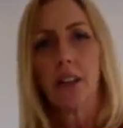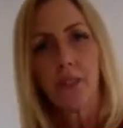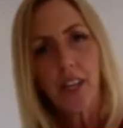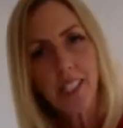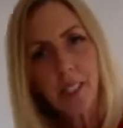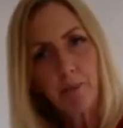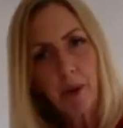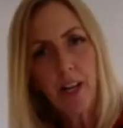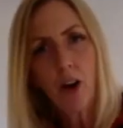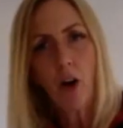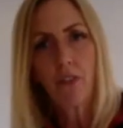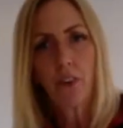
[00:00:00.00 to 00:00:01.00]
They
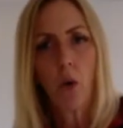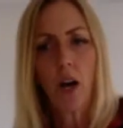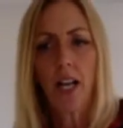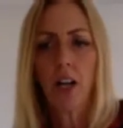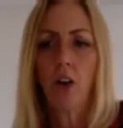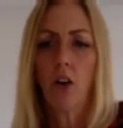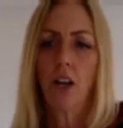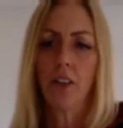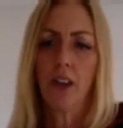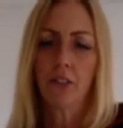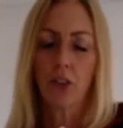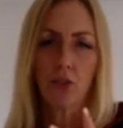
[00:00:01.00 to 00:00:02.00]
spin off quite a lot,
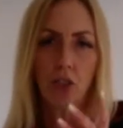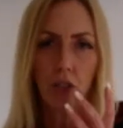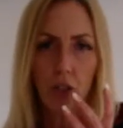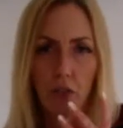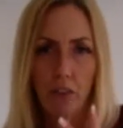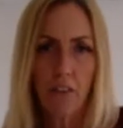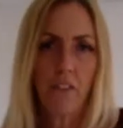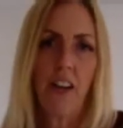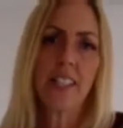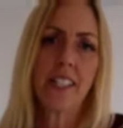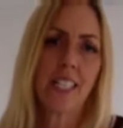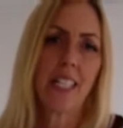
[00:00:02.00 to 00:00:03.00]
and I've got 2
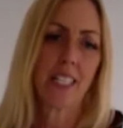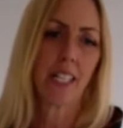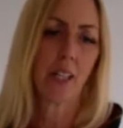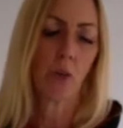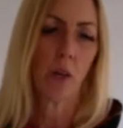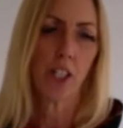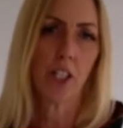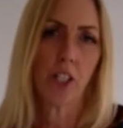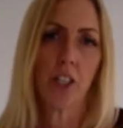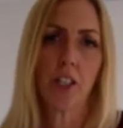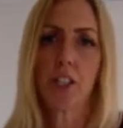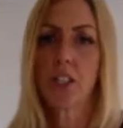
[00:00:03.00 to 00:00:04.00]
fantastic
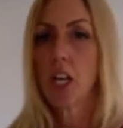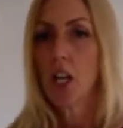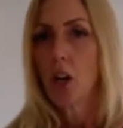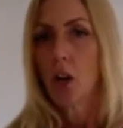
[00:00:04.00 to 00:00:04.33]
questions.